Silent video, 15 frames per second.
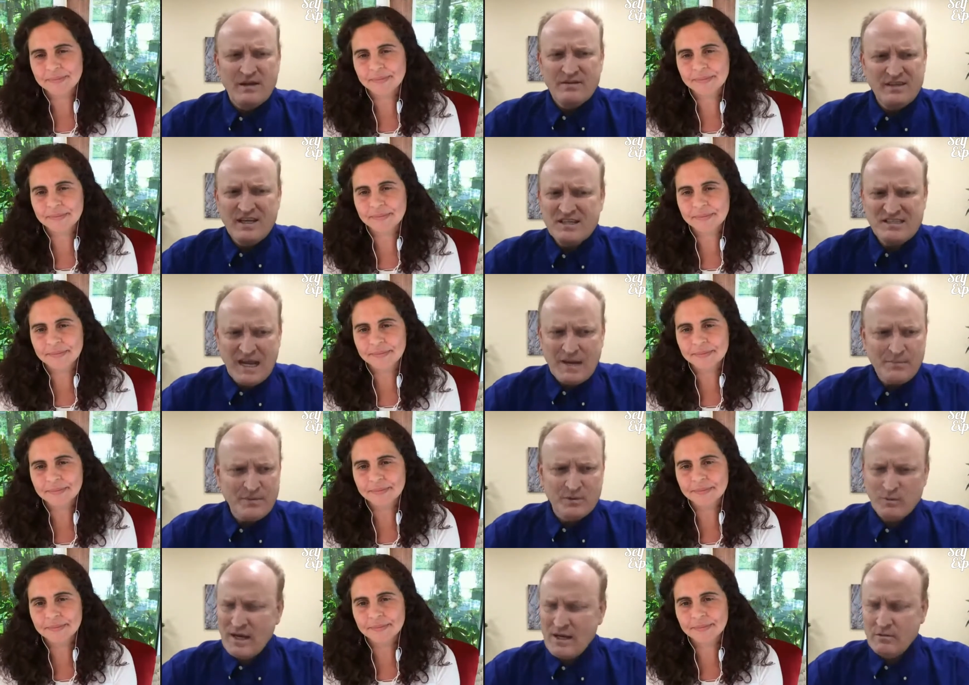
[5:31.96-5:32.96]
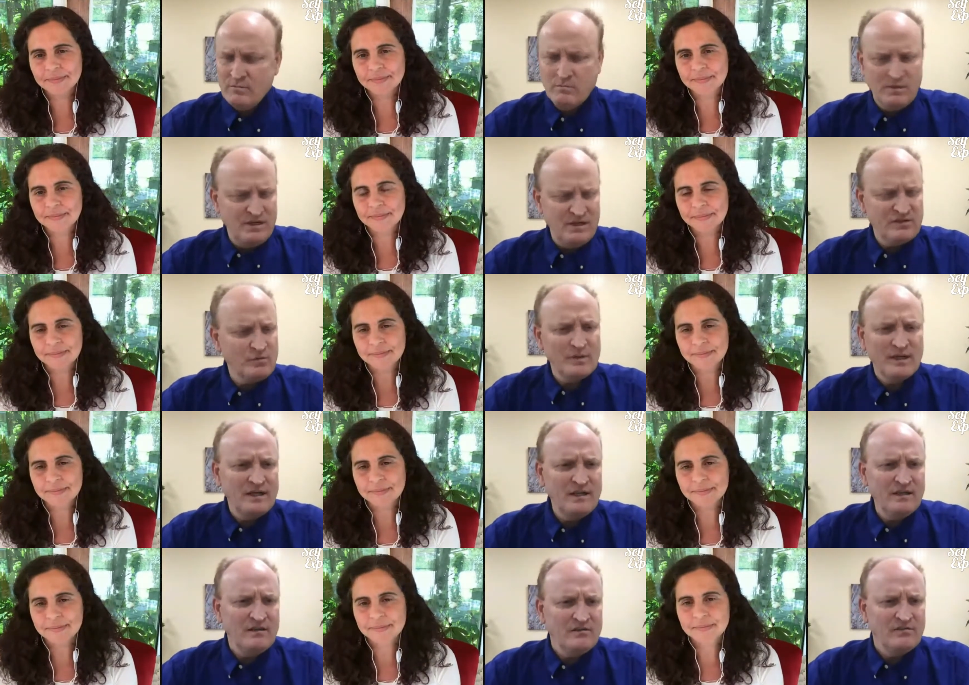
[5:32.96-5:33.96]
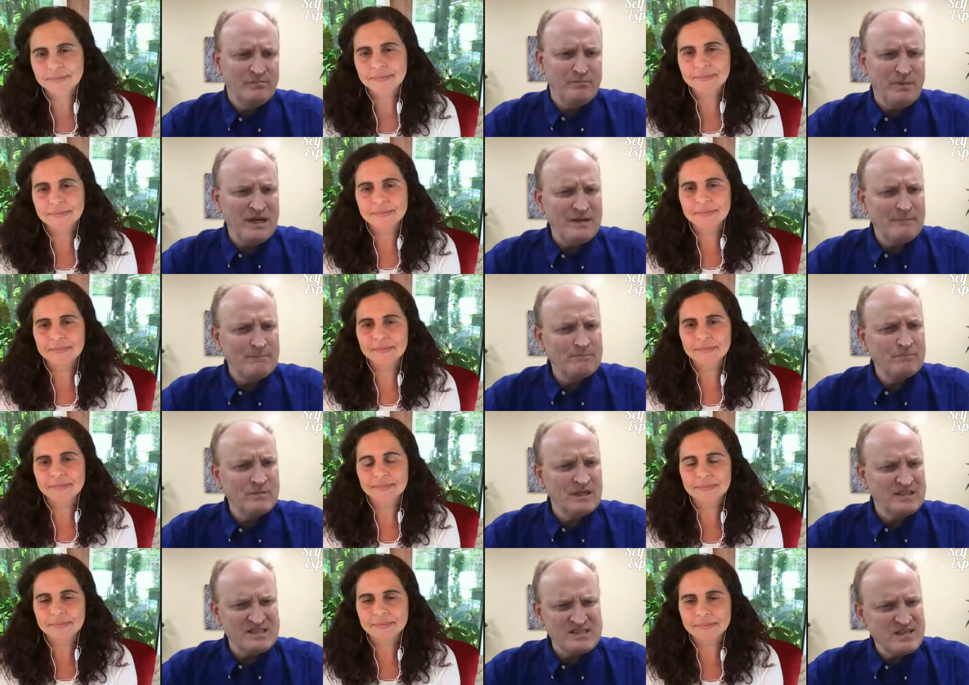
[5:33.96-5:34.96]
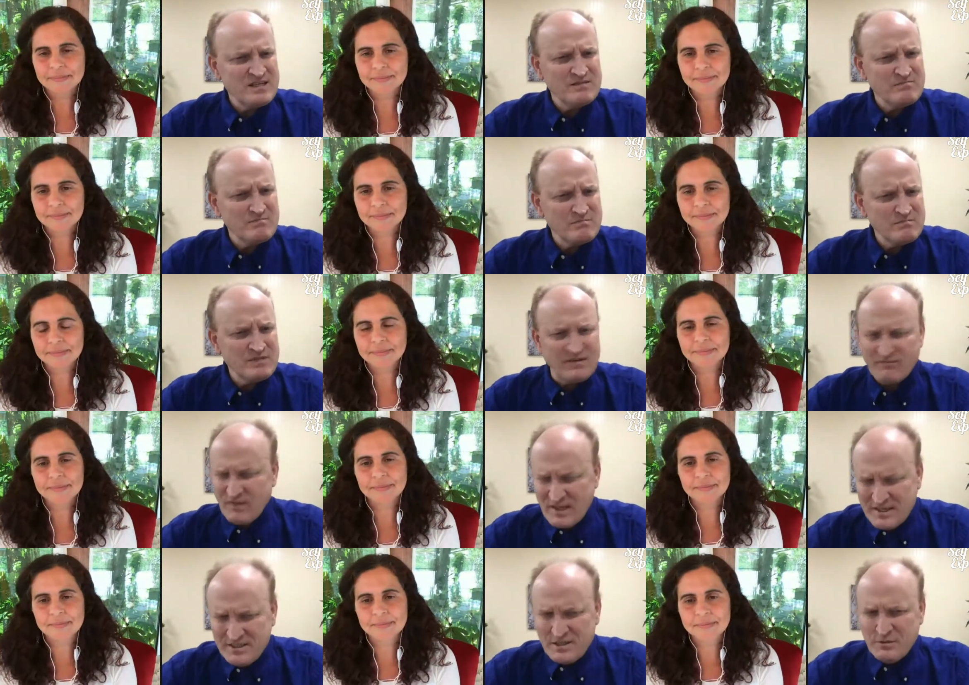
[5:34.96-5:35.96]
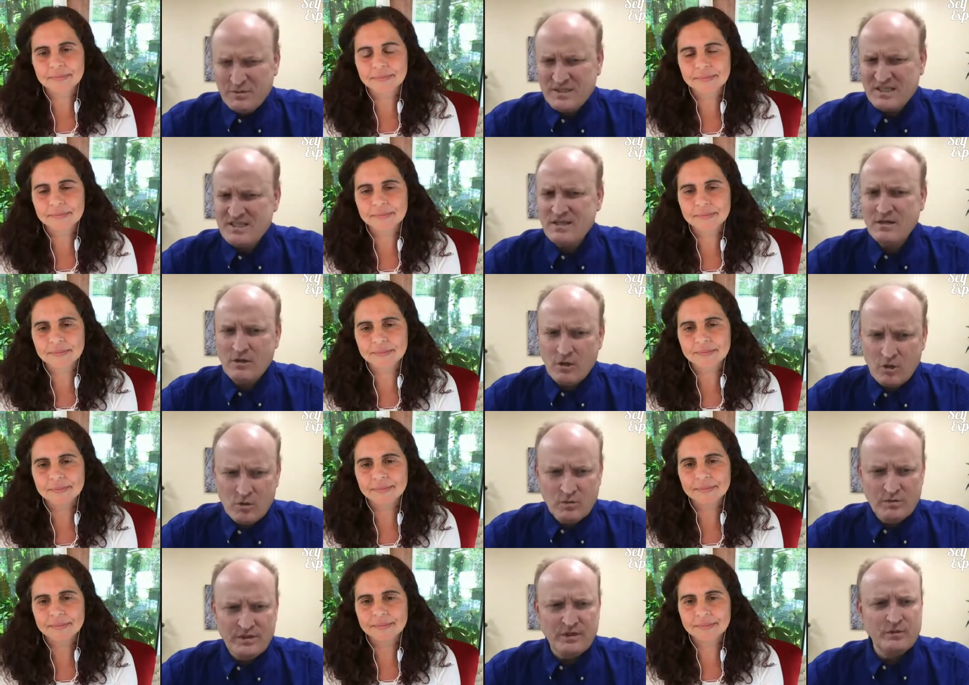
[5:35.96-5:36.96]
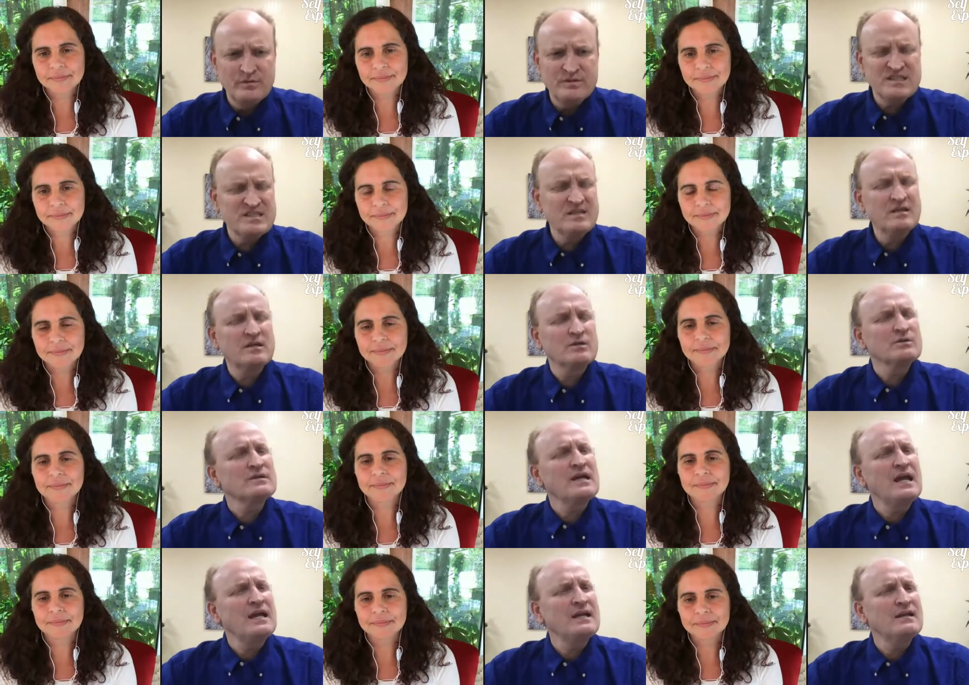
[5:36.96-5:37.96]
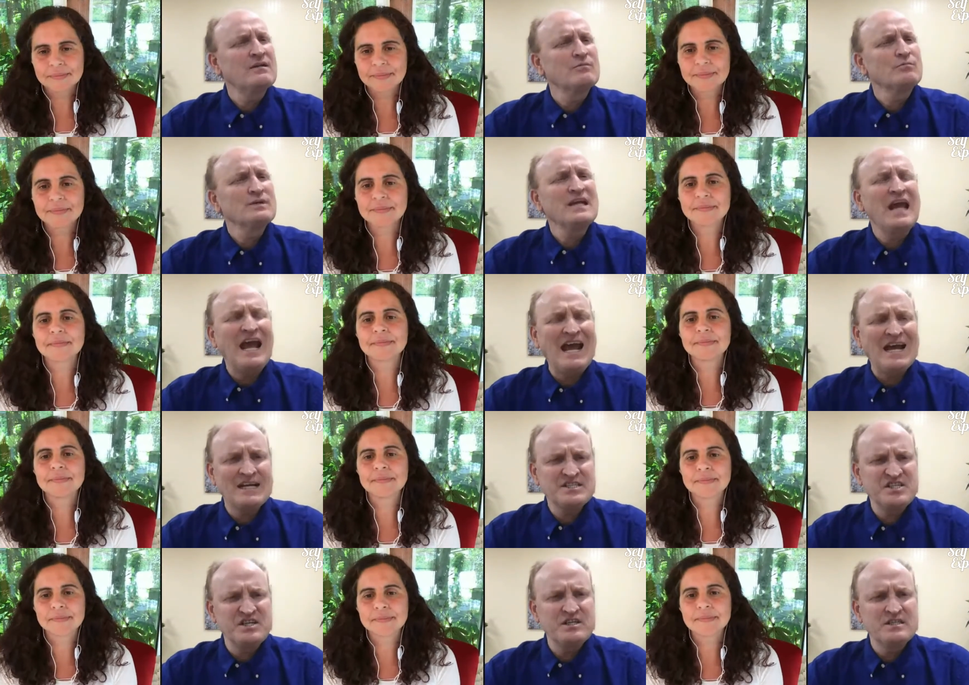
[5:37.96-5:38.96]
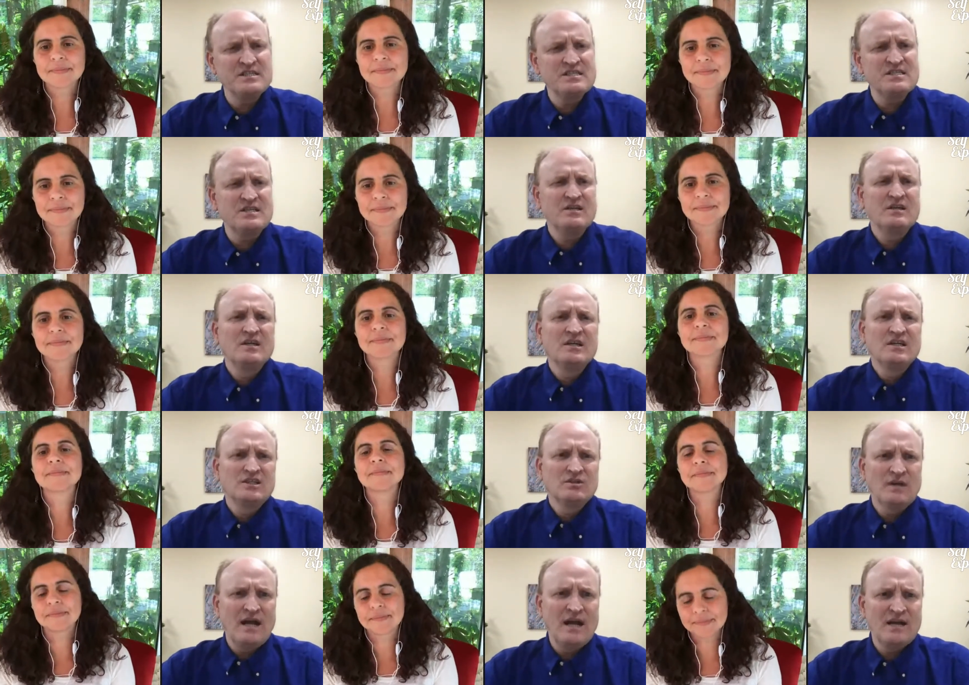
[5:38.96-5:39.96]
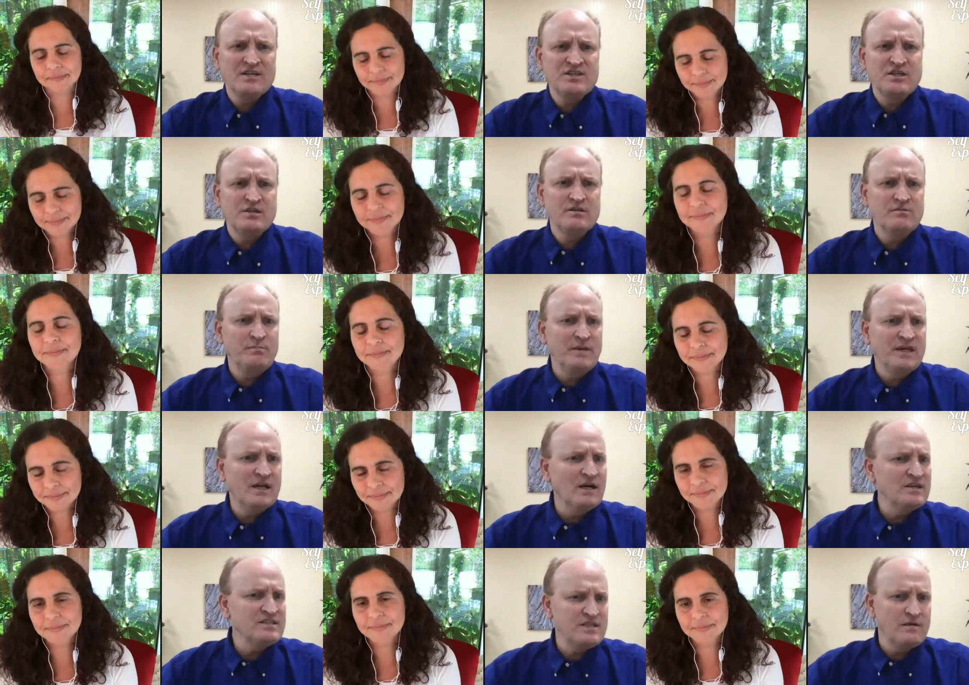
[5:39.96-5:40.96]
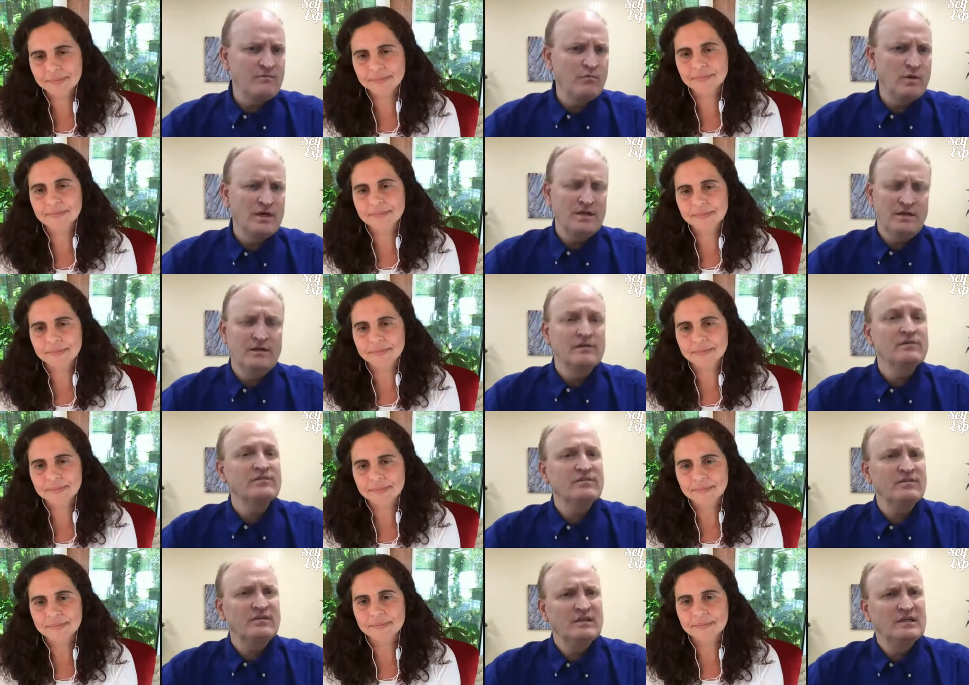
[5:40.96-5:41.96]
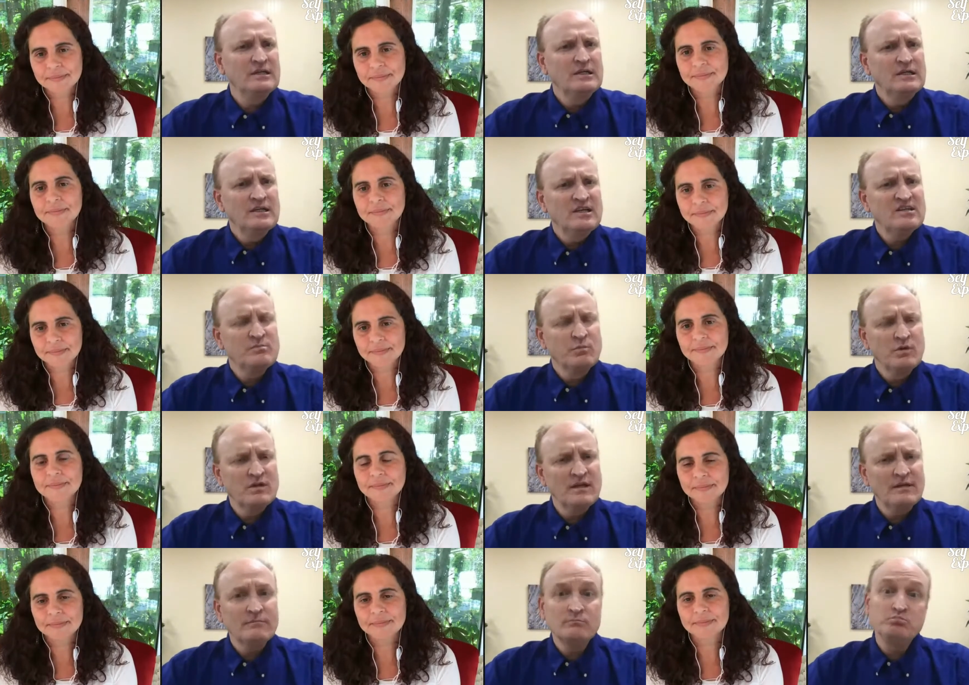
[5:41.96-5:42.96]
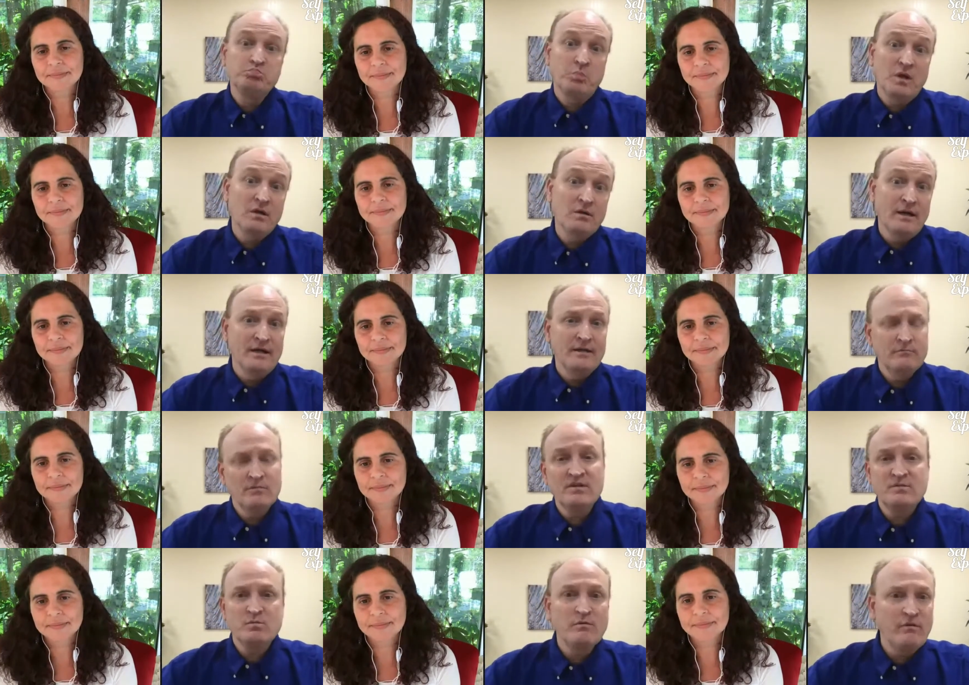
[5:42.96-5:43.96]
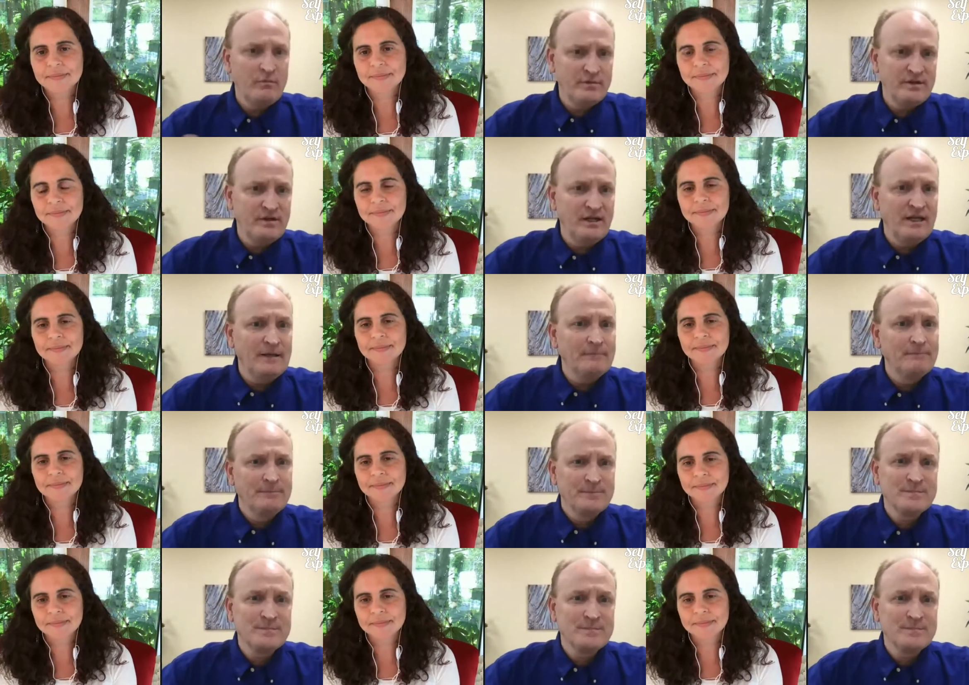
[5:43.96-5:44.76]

Speaker 1: things happen around. It is what it is, but it doesn't define you. It doesn't own you. It doesn't create reactions or mm-hmm. actions because of what is. It's more like, hmm, all right, well, let's move on with our day.